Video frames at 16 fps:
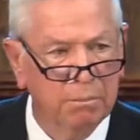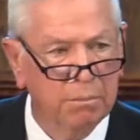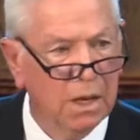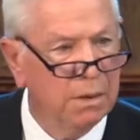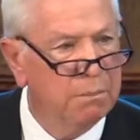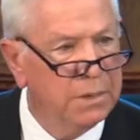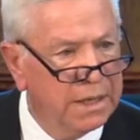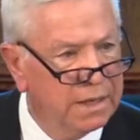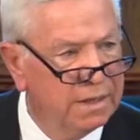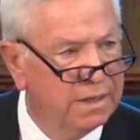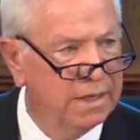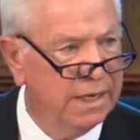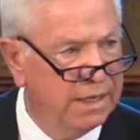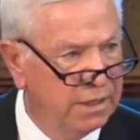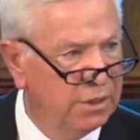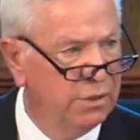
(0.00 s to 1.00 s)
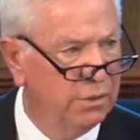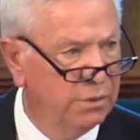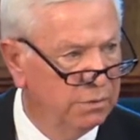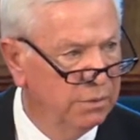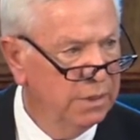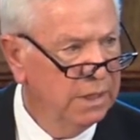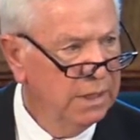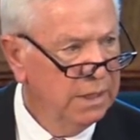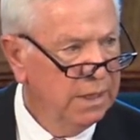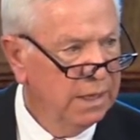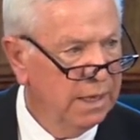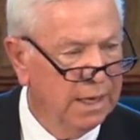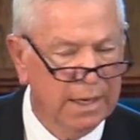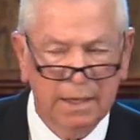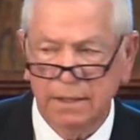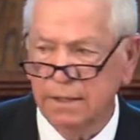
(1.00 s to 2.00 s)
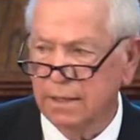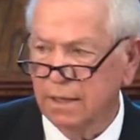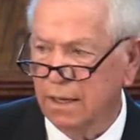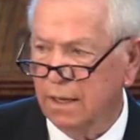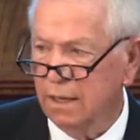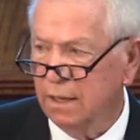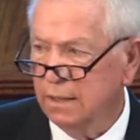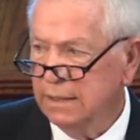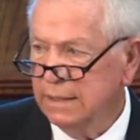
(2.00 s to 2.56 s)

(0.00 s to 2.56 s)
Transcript: a, big thank you. And uh,